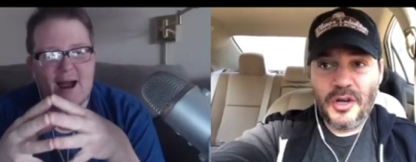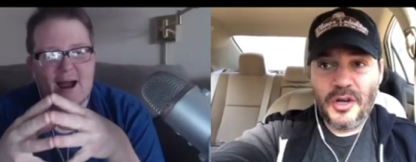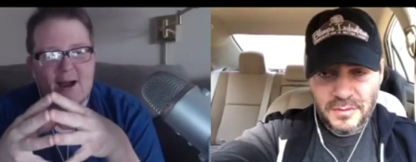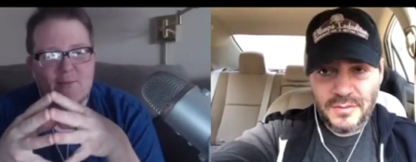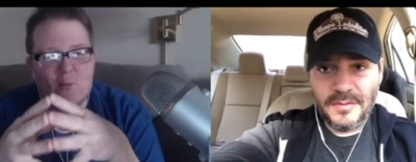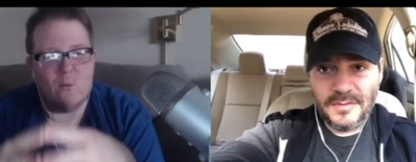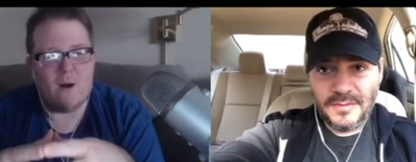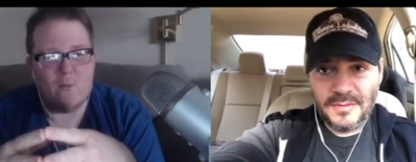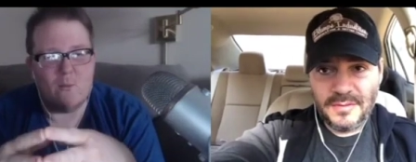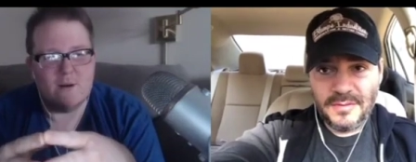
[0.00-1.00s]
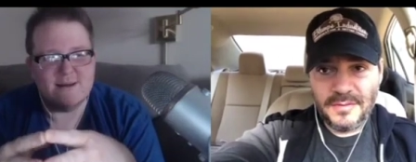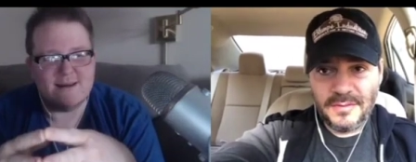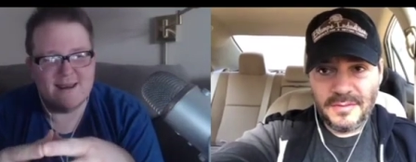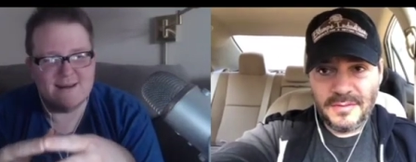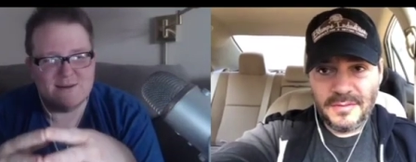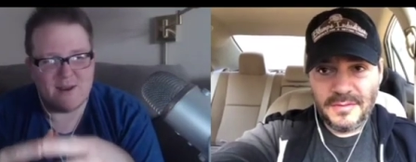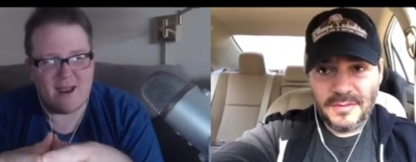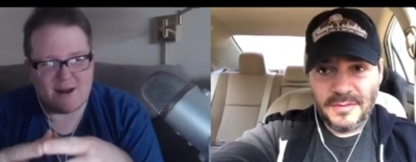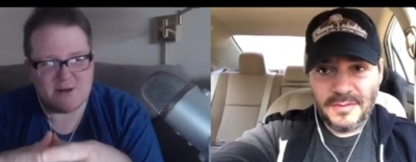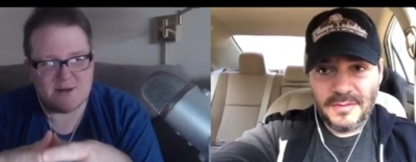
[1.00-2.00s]
Speaker 1: Um, what was his
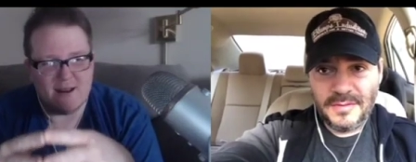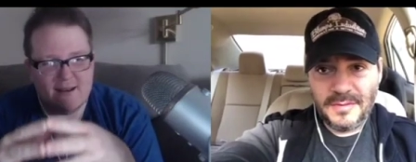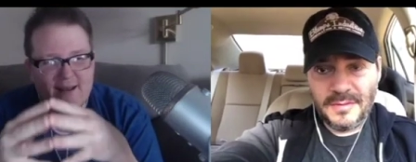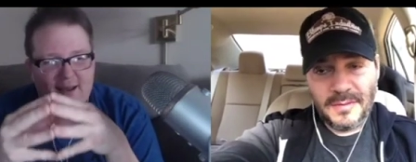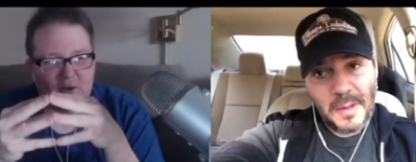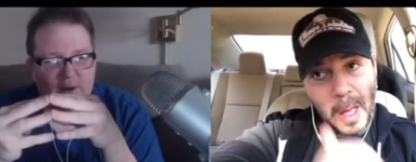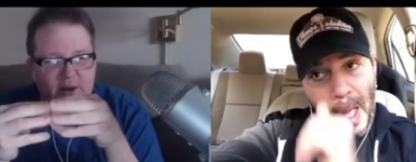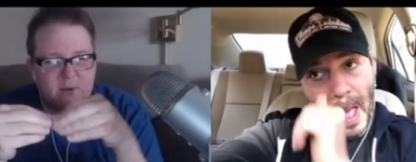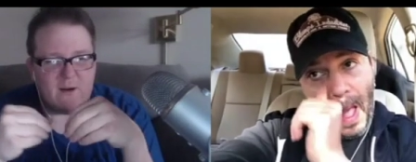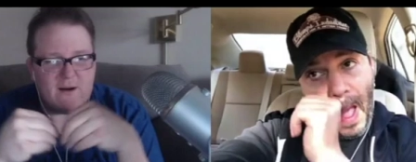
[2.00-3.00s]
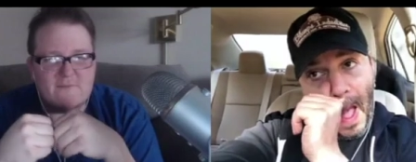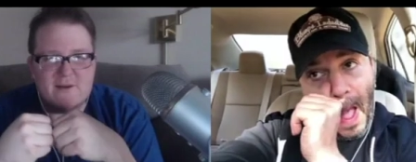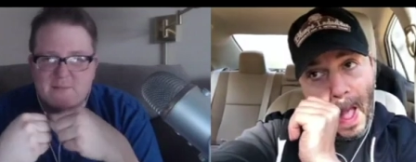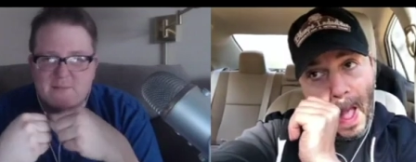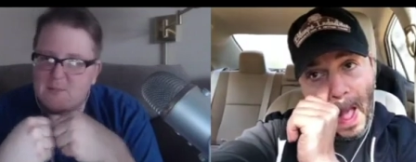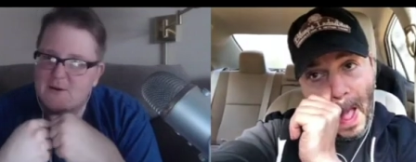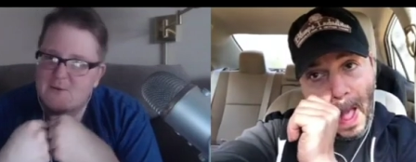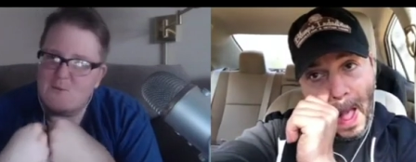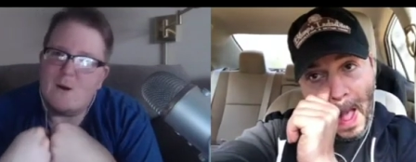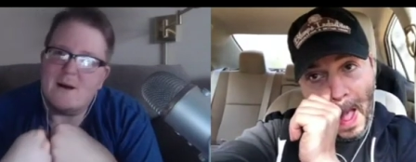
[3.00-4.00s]
reaction when you offered him the part
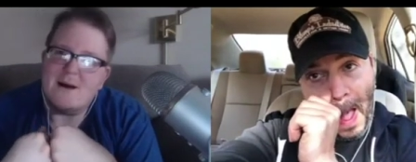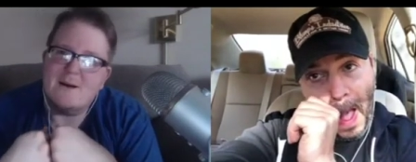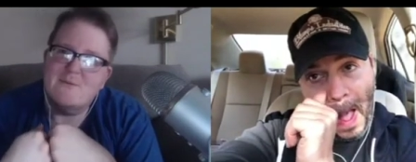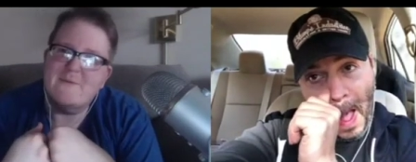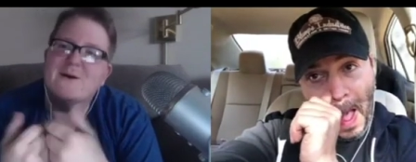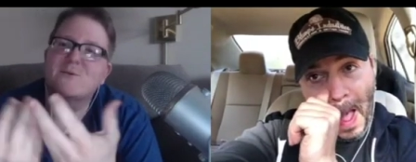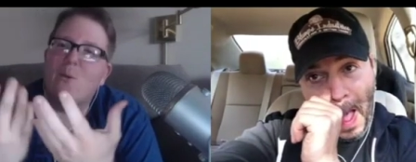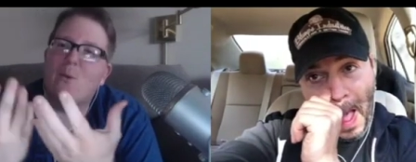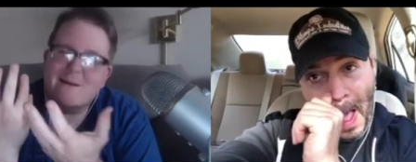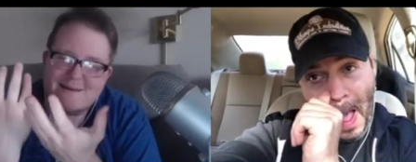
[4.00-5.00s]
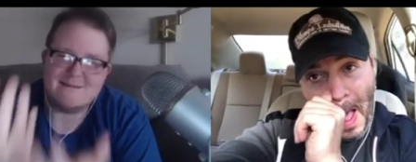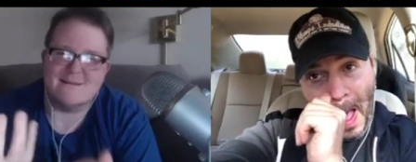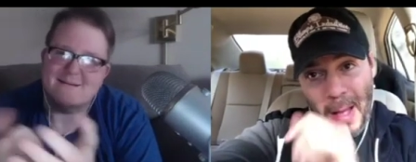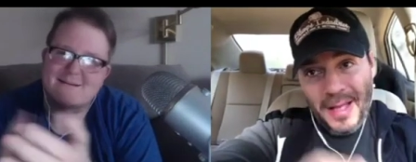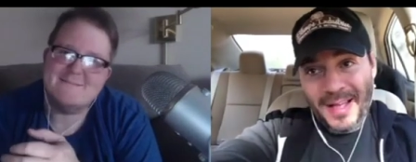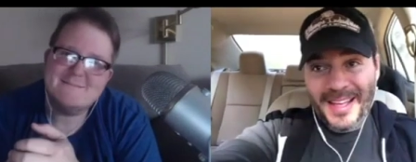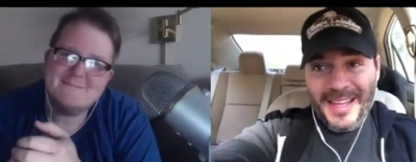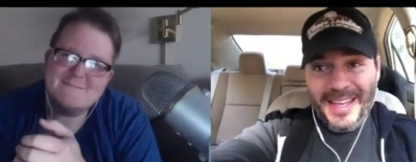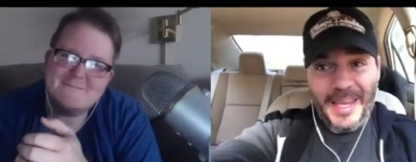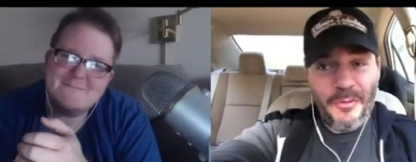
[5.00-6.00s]
in Wa- a movie called Wadzilla?
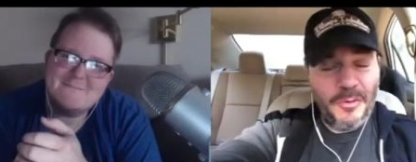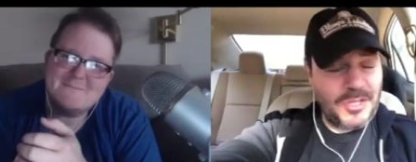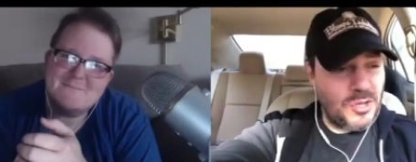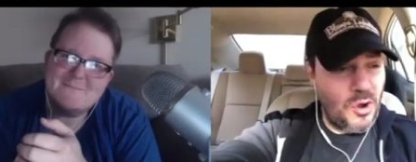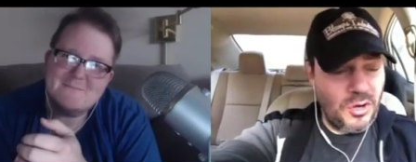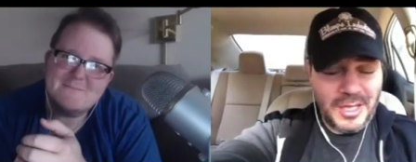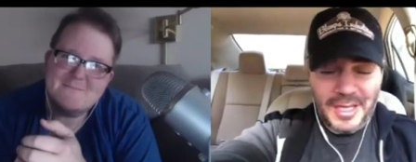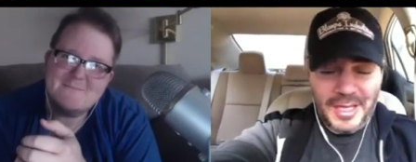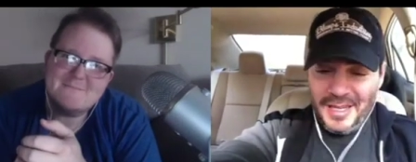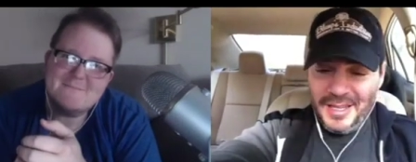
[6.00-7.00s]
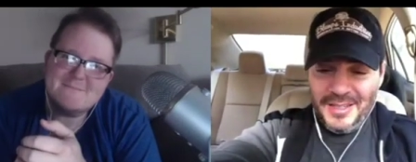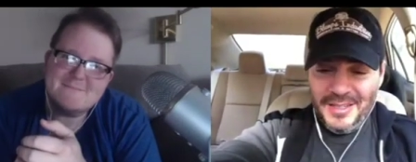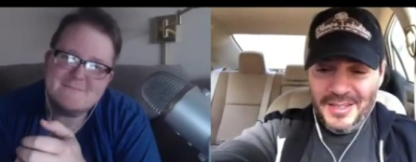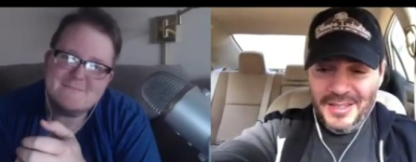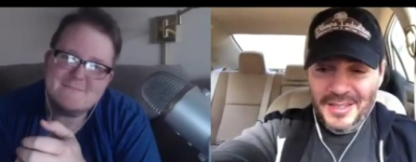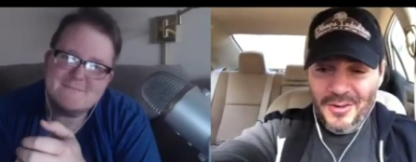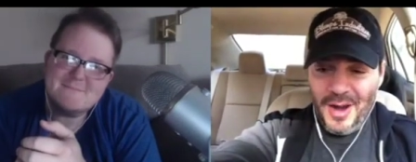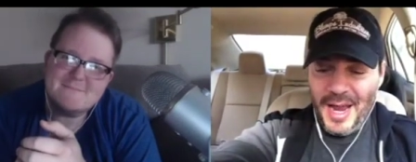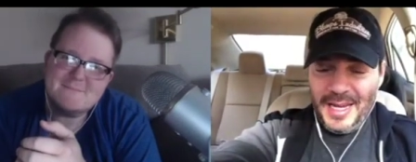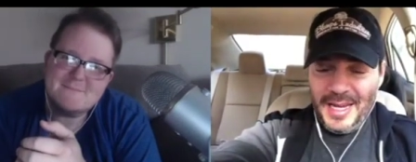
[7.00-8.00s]
Speaker 2: He was totally
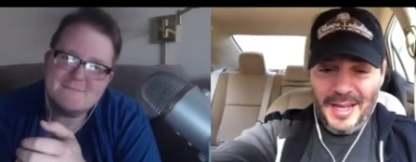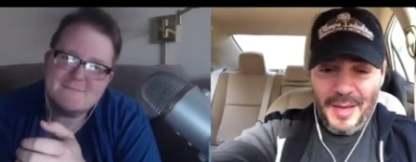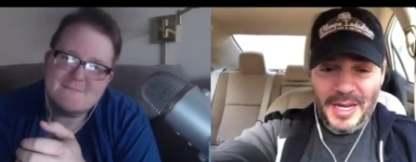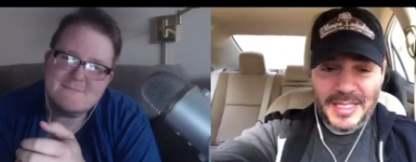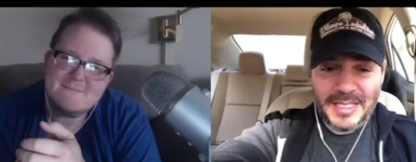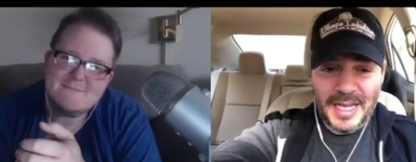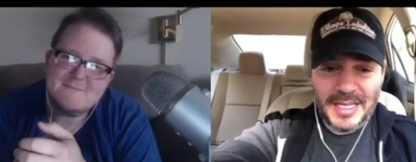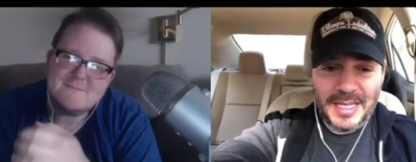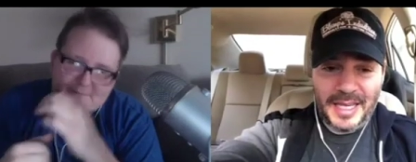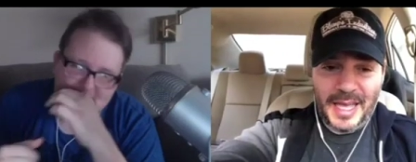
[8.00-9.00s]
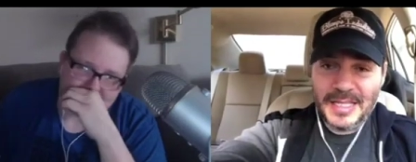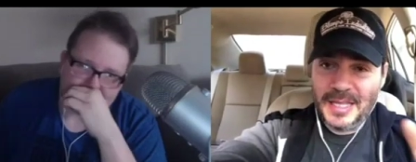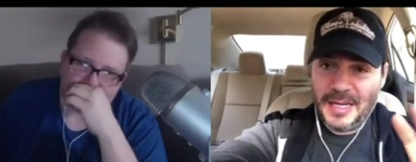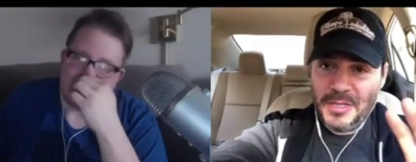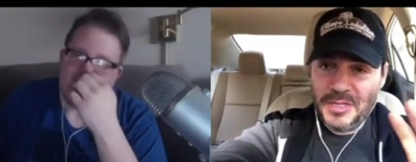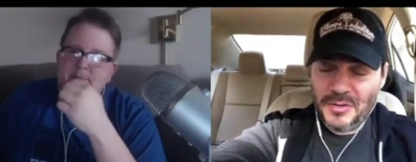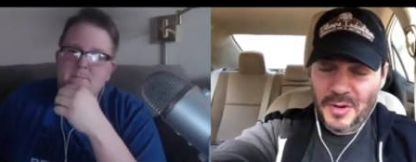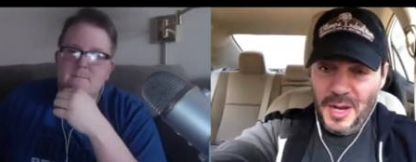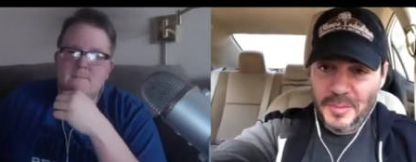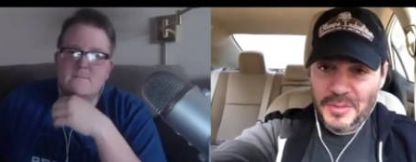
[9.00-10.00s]
great. I mean, I said I, I sent him the
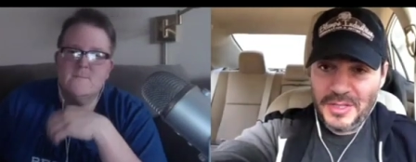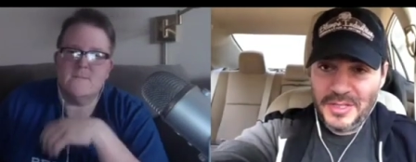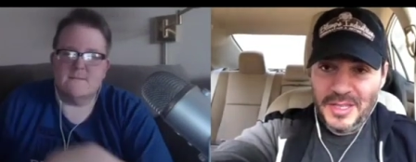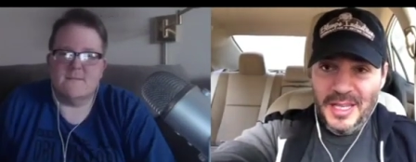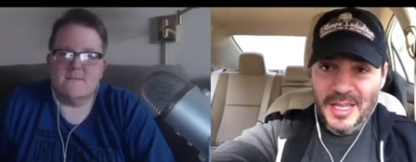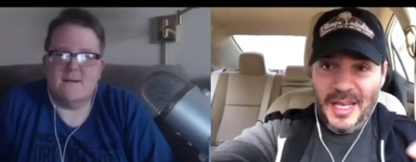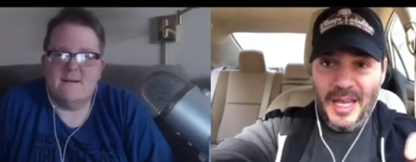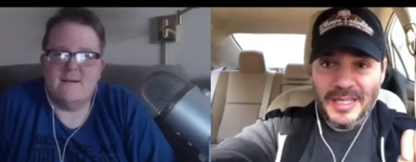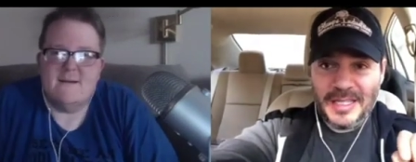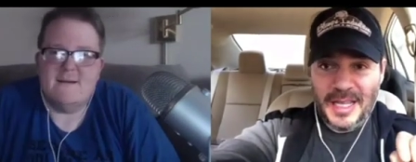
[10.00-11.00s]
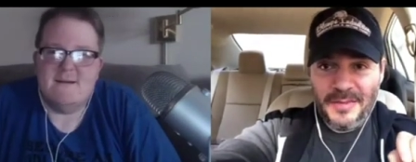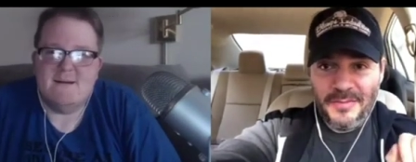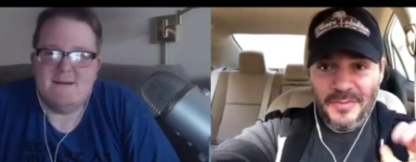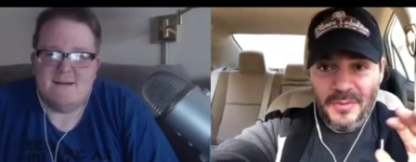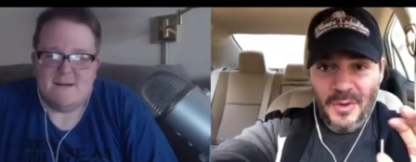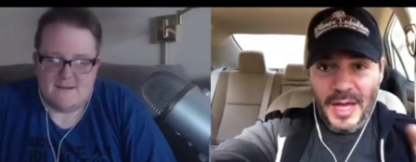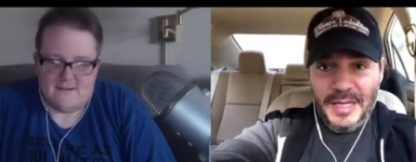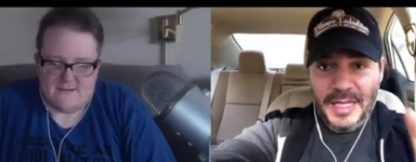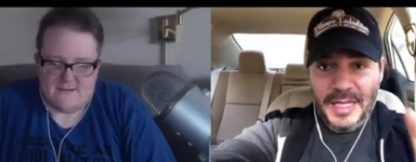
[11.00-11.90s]
script. Mm-hmm. I said I